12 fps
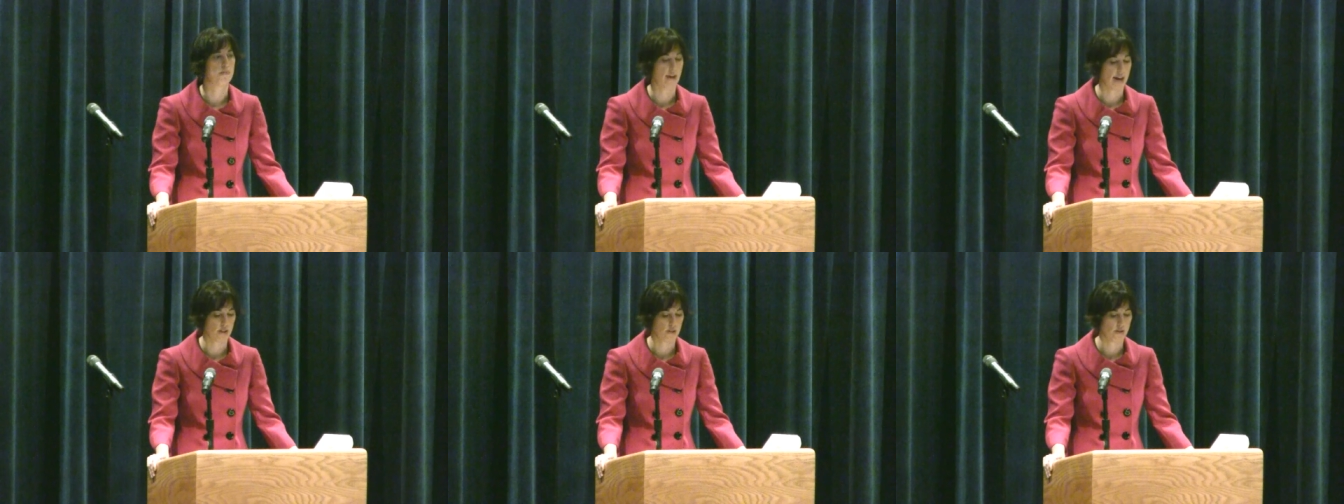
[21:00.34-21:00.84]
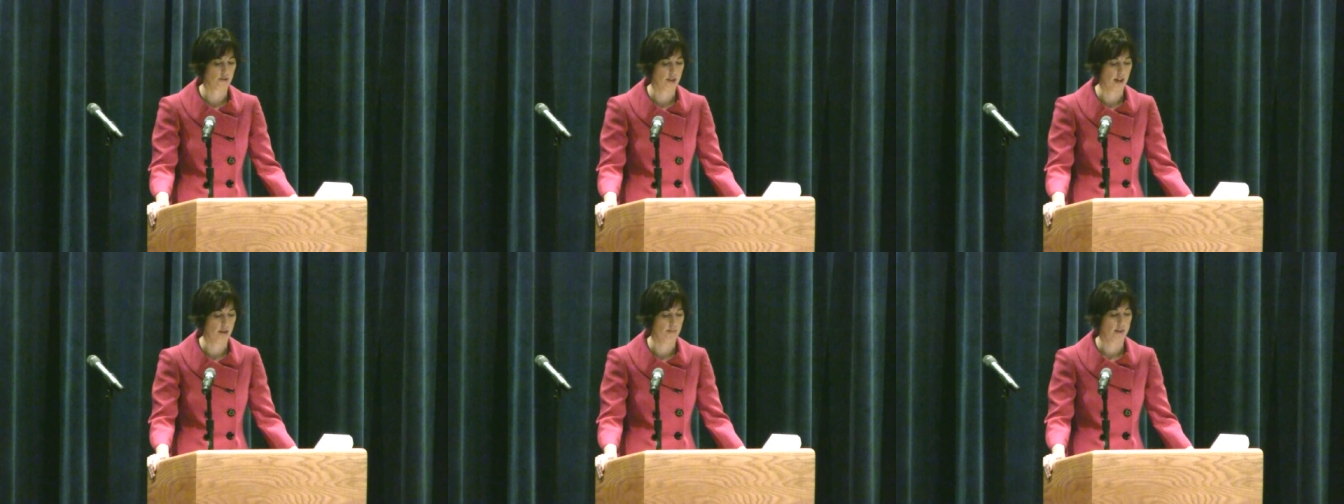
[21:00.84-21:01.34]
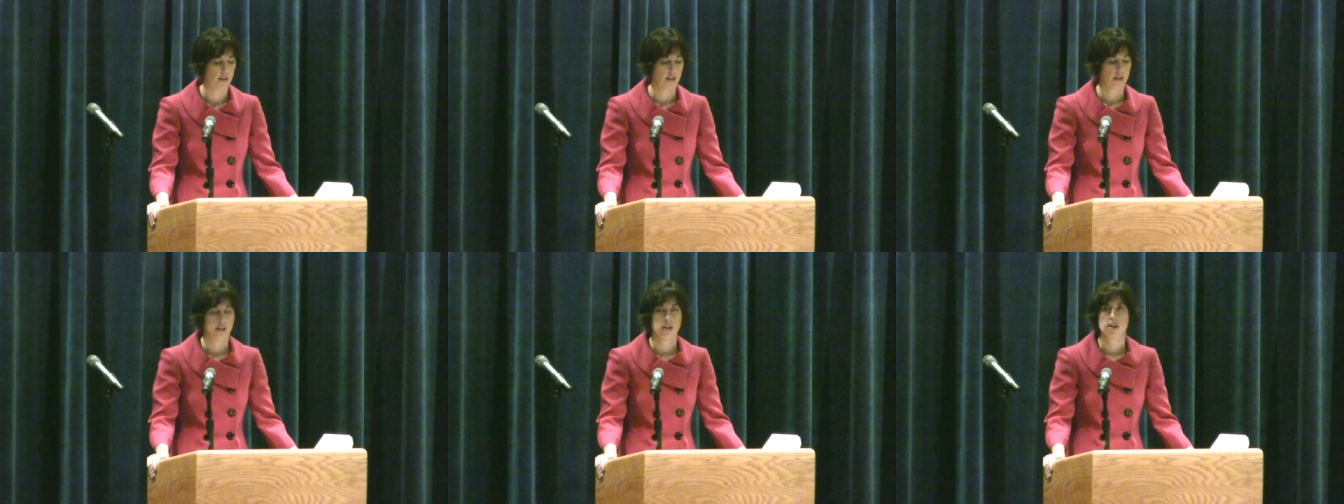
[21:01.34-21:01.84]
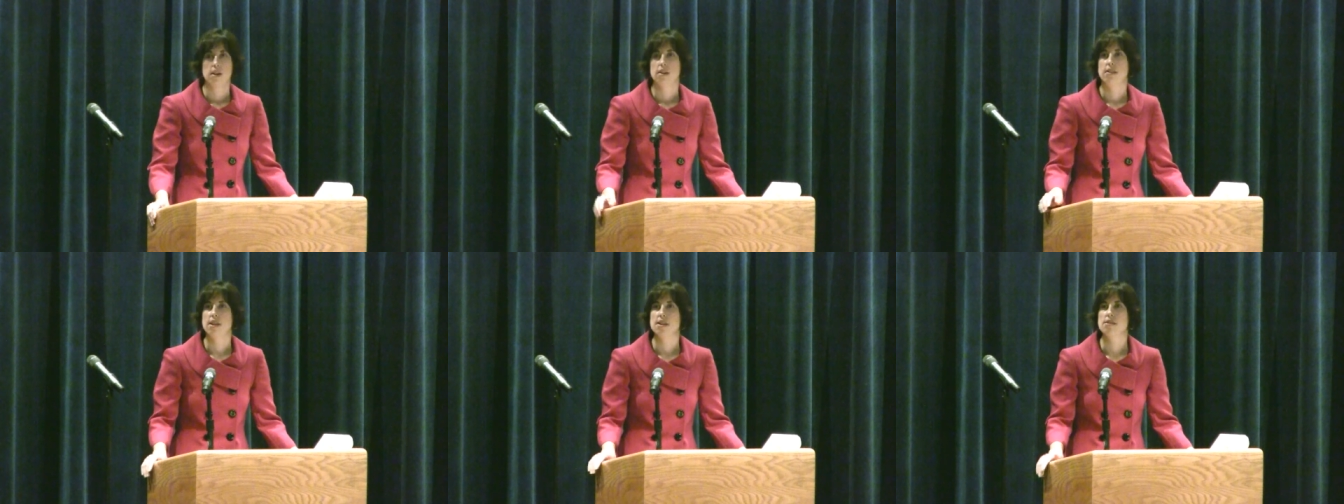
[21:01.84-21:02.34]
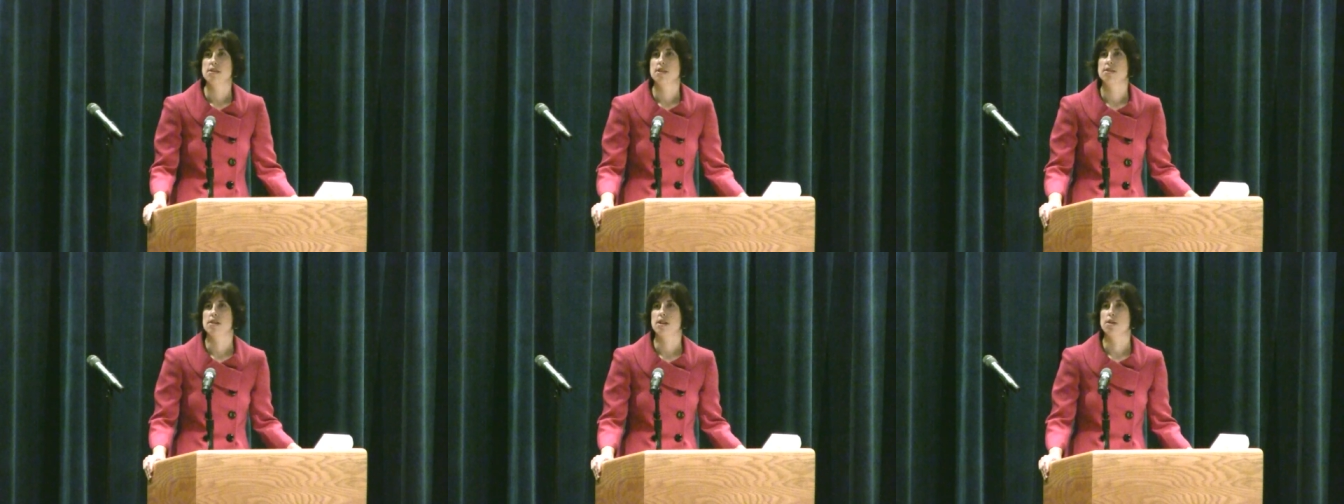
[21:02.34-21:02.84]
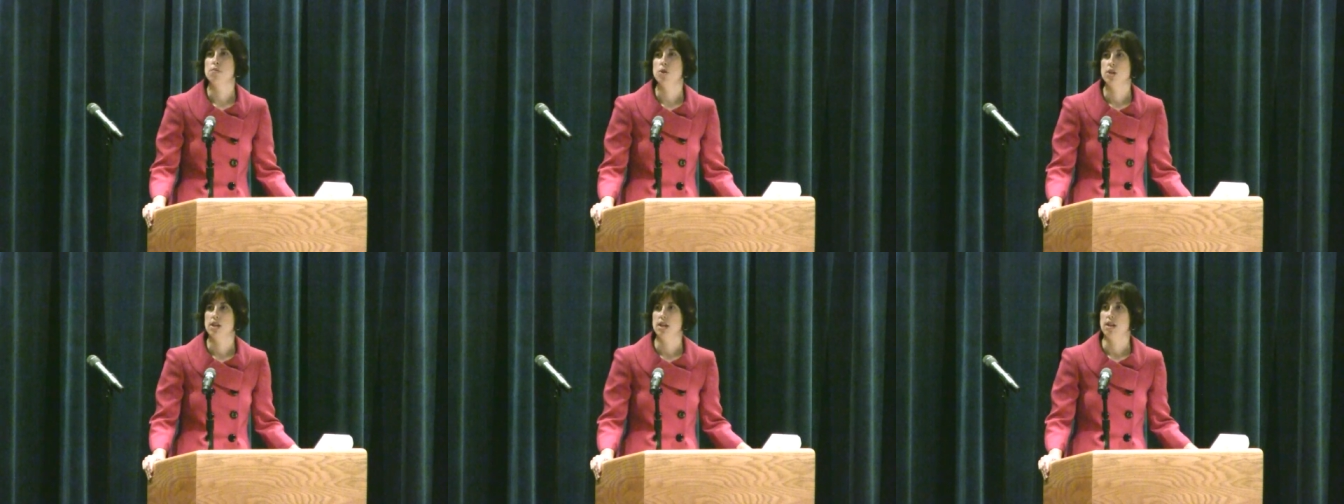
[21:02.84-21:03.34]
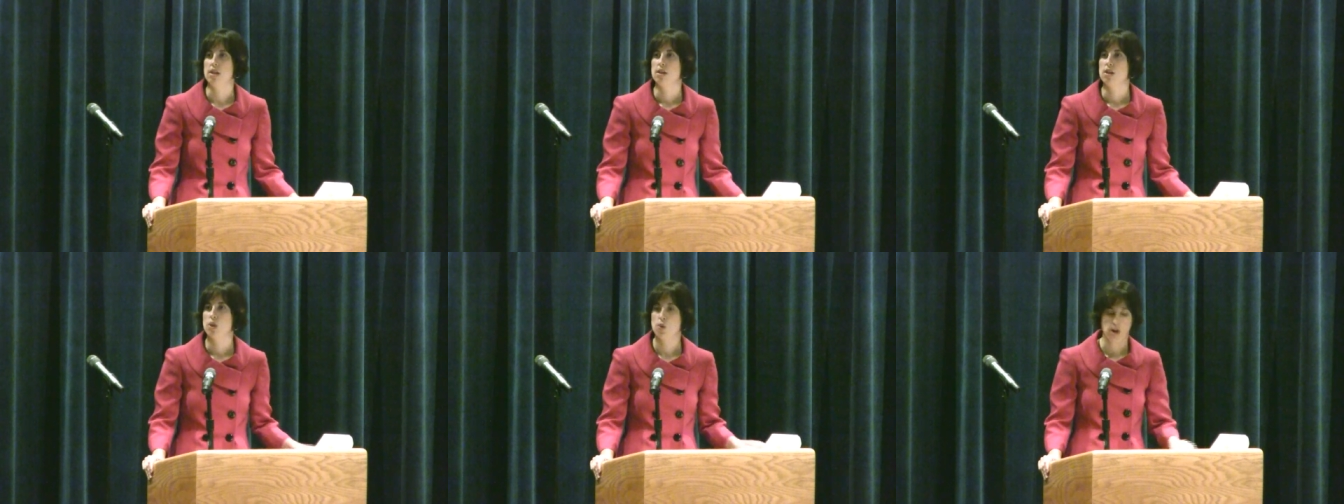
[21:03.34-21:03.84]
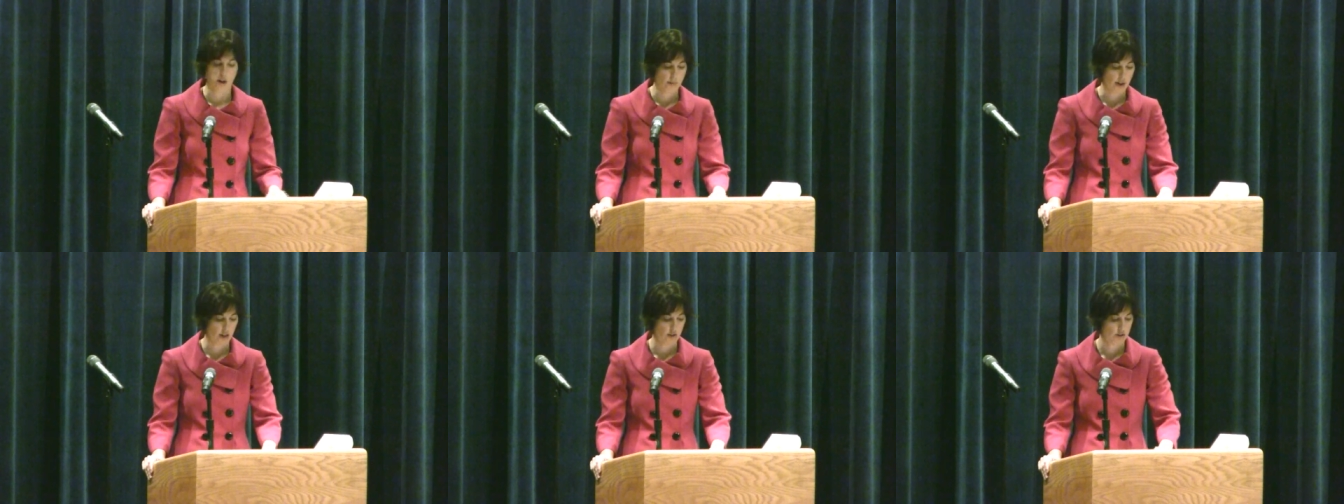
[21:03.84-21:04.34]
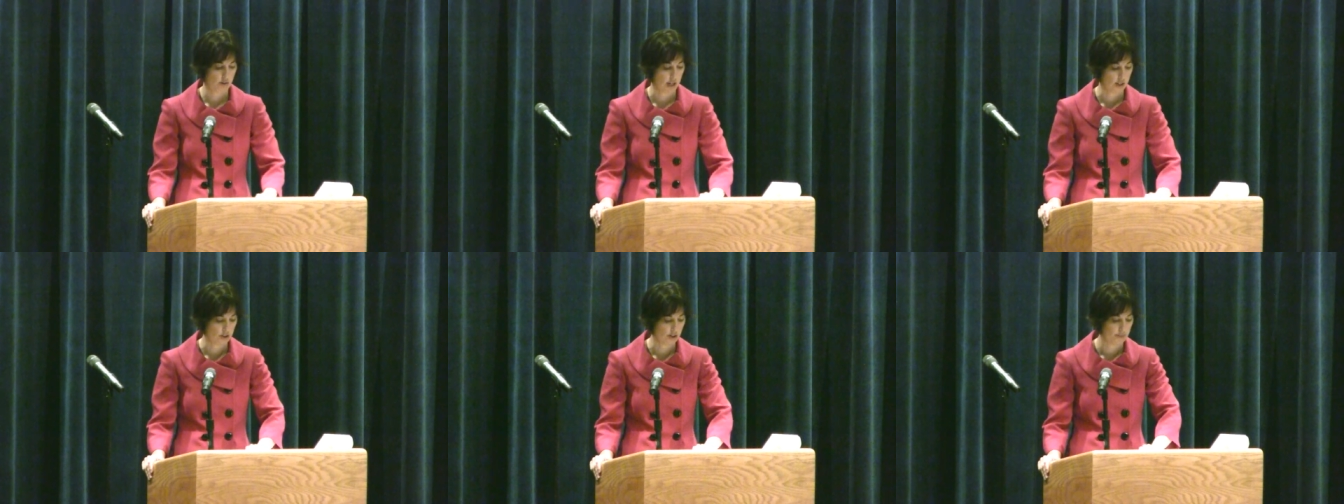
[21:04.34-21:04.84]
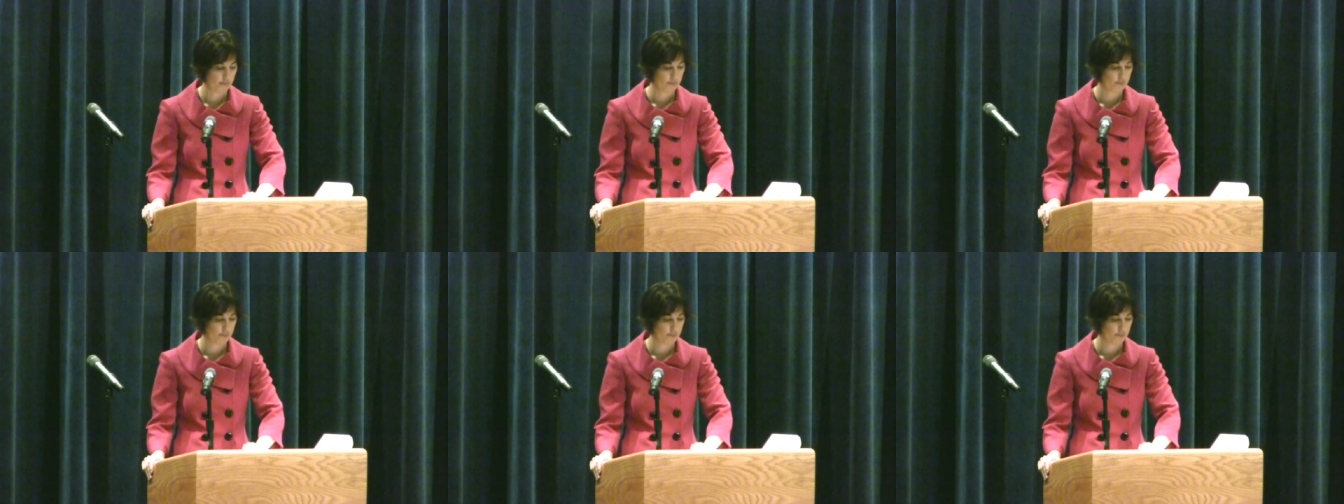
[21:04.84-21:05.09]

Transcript: that matter to them. This is the community you are about to enter.